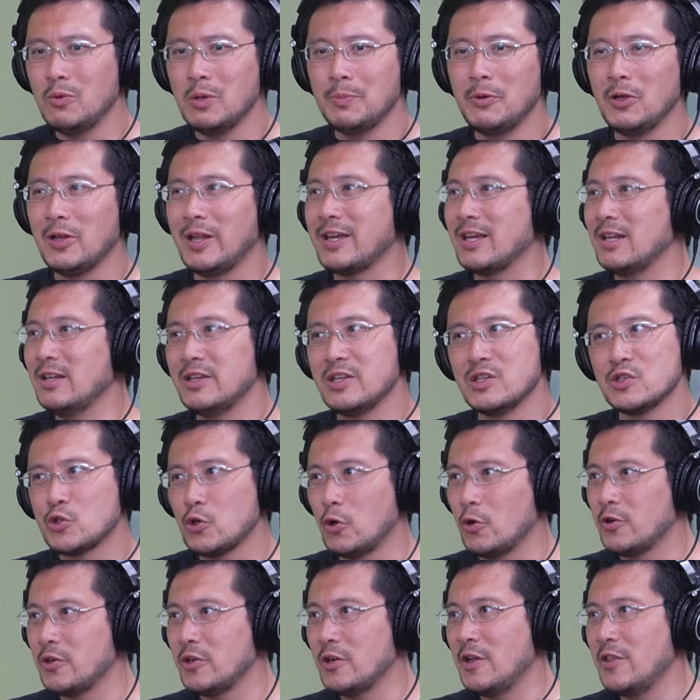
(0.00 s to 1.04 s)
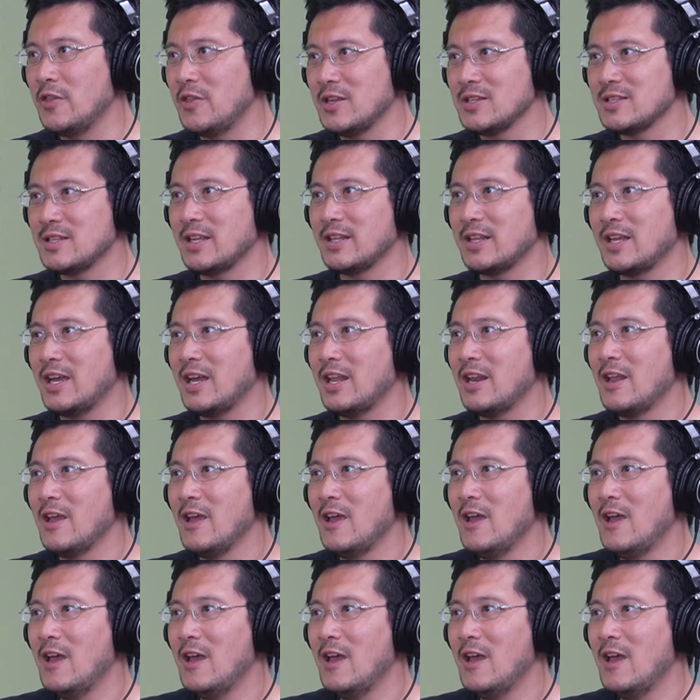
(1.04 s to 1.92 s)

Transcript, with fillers: We built like a link shortener and things like that.